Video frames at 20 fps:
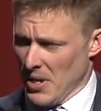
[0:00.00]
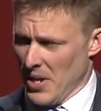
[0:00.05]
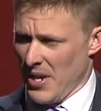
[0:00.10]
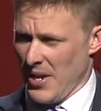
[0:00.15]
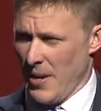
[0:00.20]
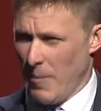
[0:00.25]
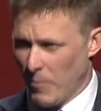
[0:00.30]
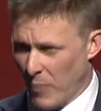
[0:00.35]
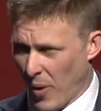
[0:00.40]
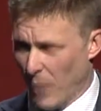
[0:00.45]

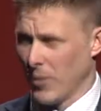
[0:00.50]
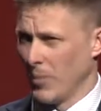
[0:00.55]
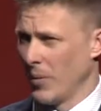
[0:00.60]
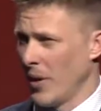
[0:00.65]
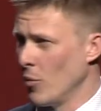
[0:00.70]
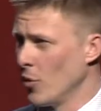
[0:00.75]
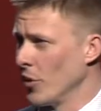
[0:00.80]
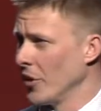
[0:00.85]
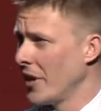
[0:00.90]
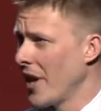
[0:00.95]
You probably
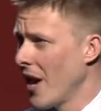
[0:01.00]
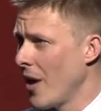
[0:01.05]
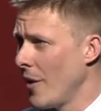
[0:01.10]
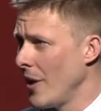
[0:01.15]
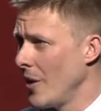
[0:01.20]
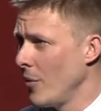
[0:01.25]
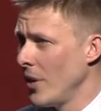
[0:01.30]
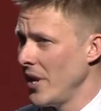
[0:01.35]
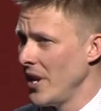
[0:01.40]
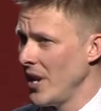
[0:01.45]
wouldn't go
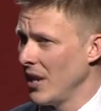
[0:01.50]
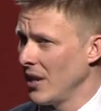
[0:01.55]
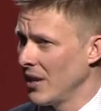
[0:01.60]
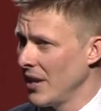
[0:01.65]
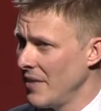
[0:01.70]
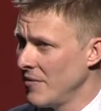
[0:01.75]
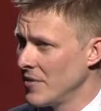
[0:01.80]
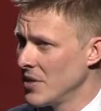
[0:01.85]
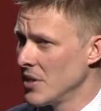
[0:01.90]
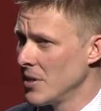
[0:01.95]
anywhere near
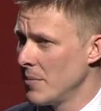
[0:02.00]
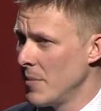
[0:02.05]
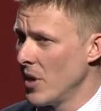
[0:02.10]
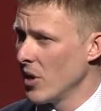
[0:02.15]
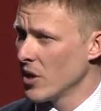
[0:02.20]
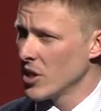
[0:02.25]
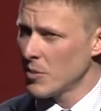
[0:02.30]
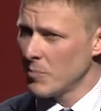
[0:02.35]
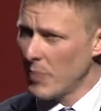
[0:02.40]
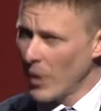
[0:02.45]
Clevedon, to be
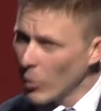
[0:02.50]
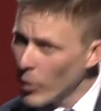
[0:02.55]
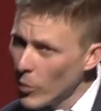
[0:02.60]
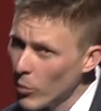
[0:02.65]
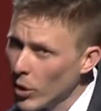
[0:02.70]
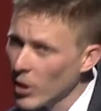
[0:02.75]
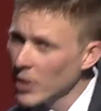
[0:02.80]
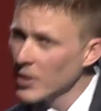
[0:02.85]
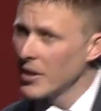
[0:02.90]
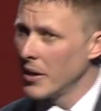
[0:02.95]
honest, but we
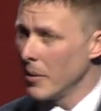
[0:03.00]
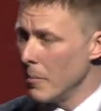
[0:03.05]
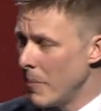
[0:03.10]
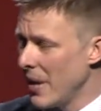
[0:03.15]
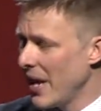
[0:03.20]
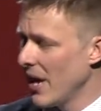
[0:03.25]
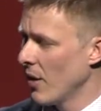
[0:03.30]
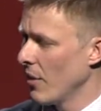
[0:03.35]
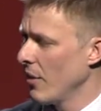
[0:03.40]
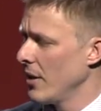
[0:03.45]
wanted to
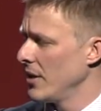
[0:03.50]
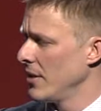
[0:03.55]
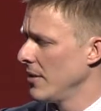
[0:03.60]
compare it.